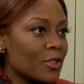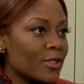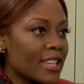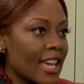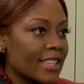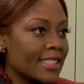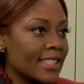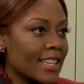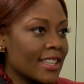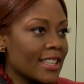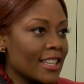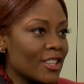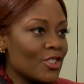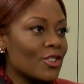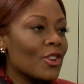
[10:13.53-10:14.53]
tested.
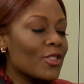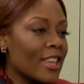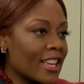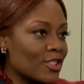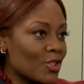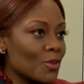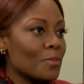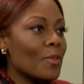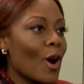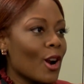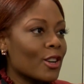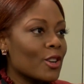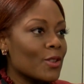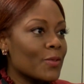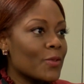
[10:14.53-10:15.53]
And you know, that's your
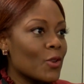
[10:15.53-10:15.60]
marker